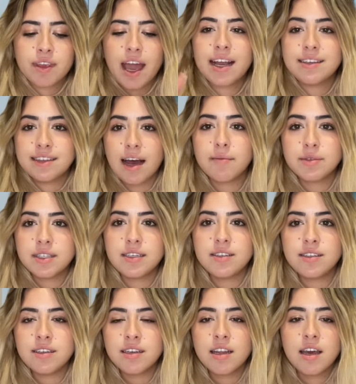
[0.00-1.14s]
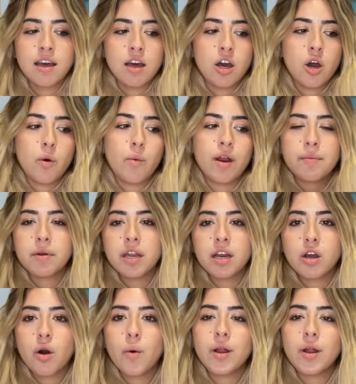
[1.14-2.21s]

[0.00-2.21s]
exam season, when I'm gonna go